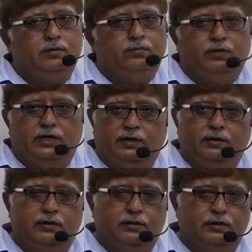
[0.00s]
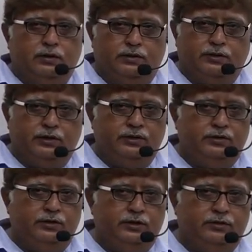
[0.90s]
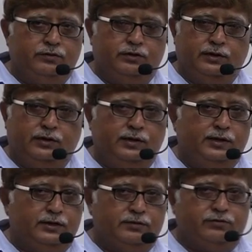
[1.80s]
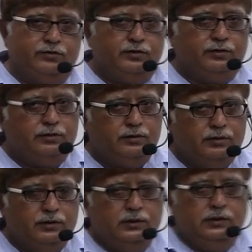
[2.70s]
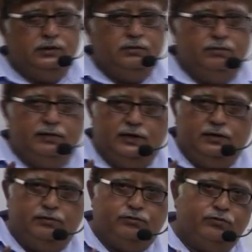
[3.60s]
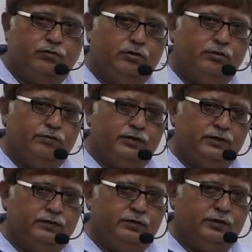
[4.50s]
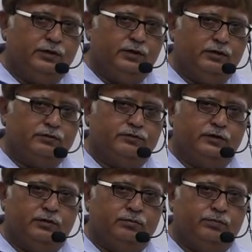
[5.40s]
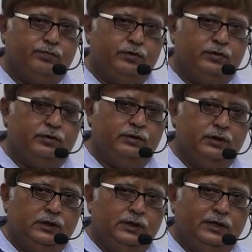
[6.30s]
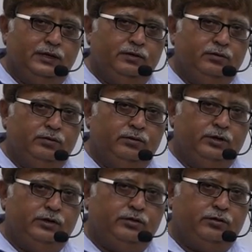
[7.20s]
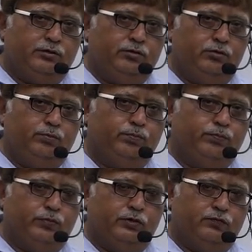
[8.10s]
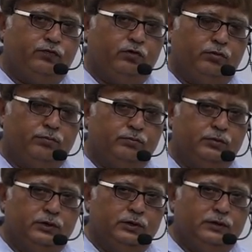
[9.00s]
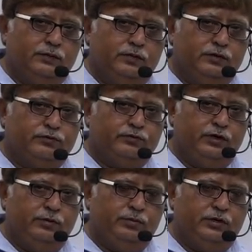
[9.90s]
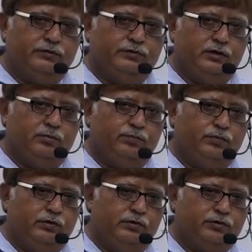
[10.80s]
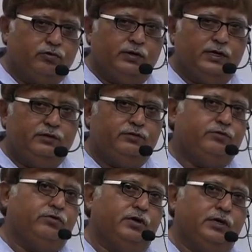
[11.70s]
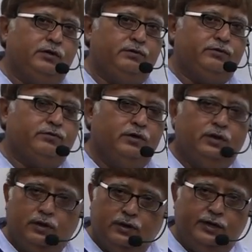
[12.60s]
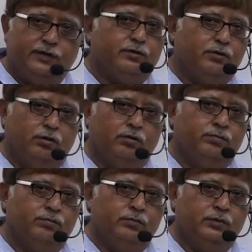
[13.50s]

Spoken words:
while attending the lecture, while solving the example, and you need to perform the same example twice, thrice at home,